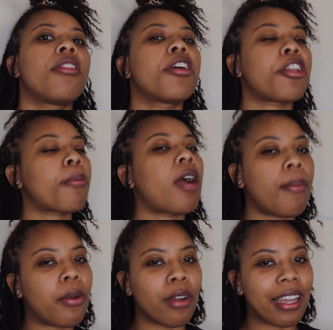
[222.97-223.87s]
then you're
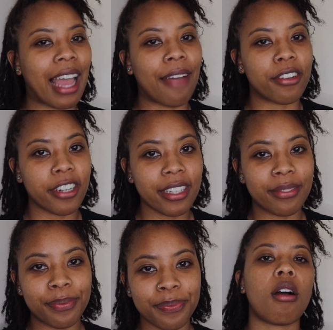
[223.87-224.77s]
probably wanting to have a grid.
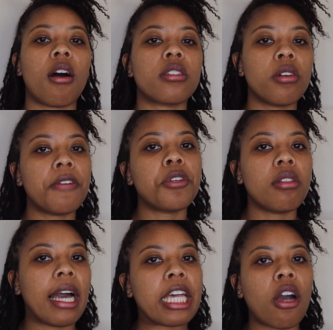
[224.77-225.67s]
Also, if you
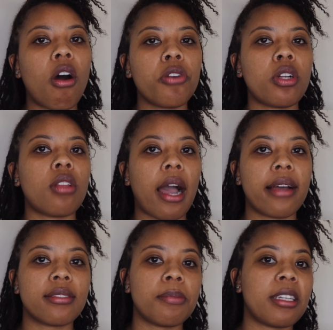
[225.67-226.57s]
like all your
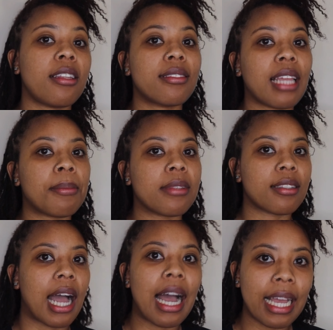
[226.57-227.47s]
locks to be the same
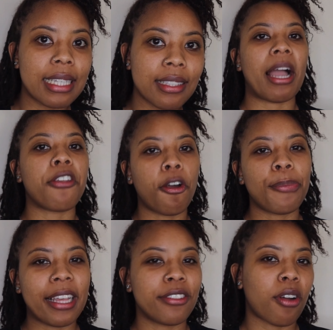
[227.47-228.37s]
size, by no
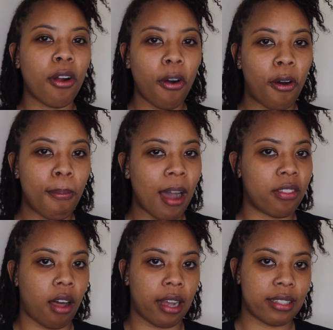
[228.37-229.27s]
means are all my
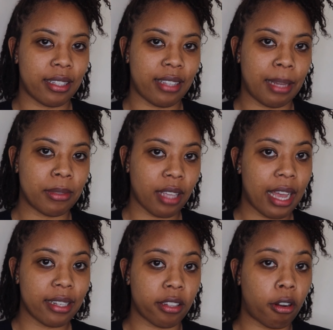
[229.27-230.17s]
locks the same
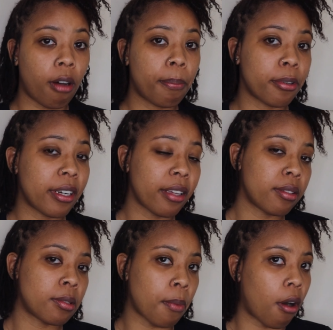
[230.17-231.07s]
size. They're all pretty
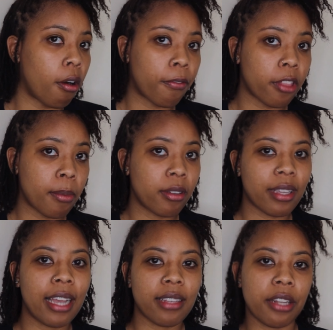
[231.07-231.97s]
small for the most
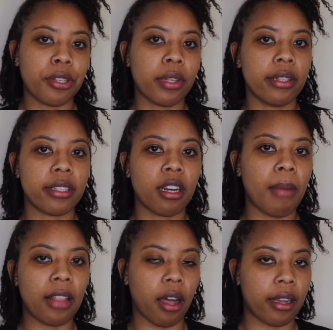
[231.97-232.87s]
case. I do consider
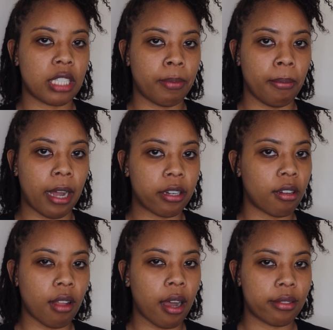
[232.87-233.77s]
my locks to be
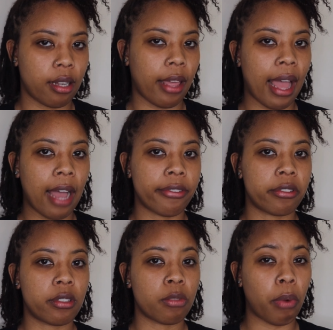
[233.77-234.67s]
micro locks. Now, they have
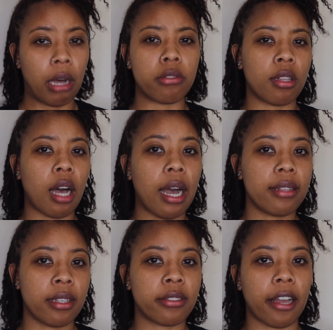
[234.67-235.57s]
swelled a lot
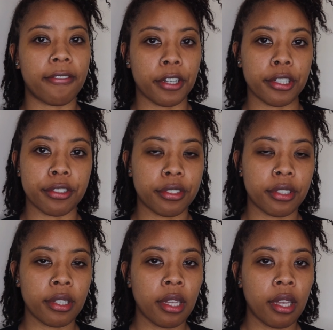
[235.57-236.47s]
since I
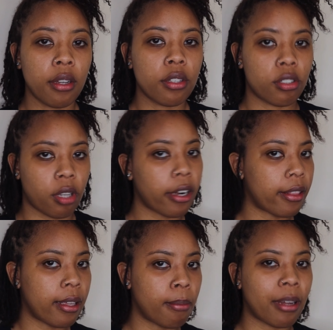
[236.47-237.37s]
first started
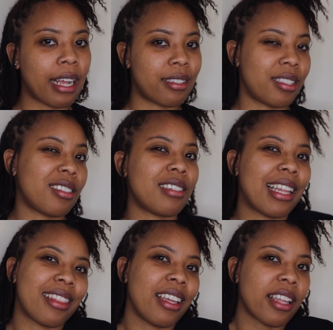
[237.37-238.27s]
them, but I still, I
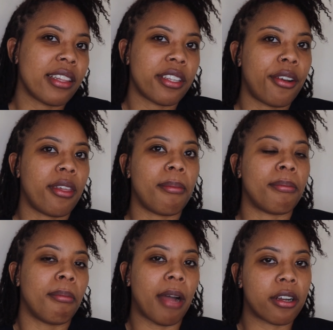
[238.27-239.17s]
think, consider
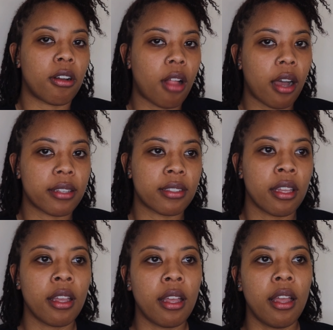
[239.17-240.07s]
them micro locks.
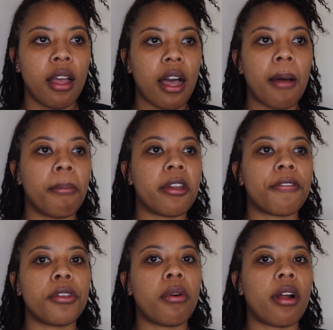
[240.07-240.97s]
But
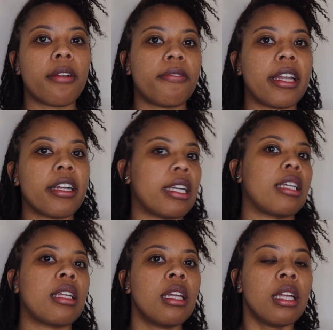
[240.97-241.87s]
if you are
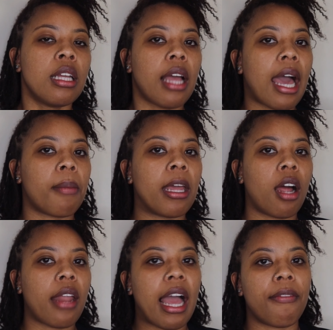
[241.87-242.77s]
very adamant
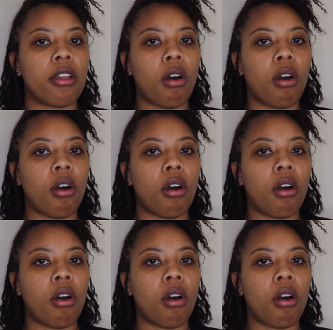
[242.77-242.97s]
on having